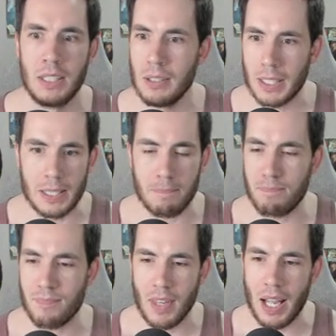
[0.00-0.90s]
like,
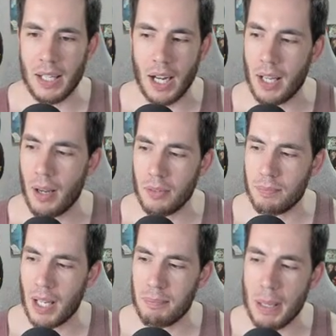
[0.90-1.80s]
I, I, I,
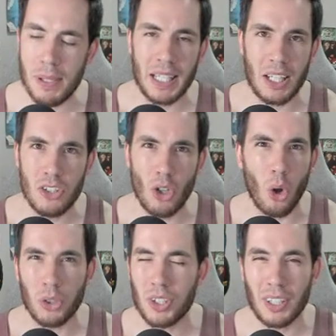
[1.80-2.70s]
maybe like
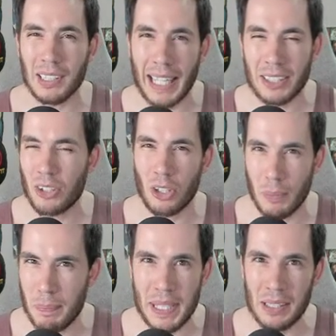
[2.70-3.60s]
adult collector
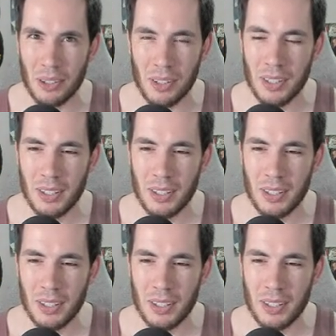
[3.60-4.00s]
appeal.